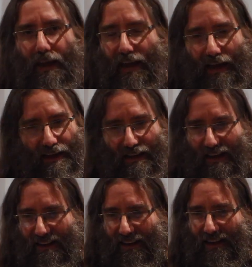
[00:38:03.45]
it
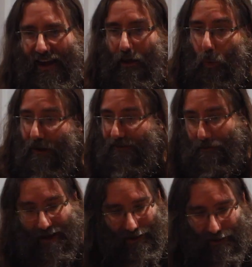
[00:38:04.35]
doesn't take away
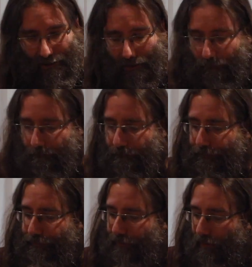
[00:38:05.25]
from it.
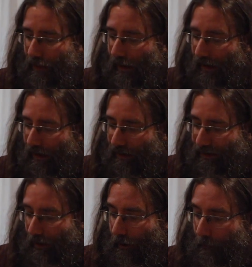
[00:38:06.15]

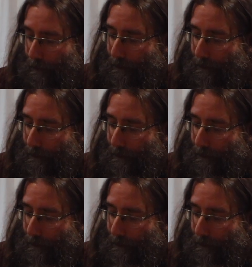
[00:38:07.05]
So,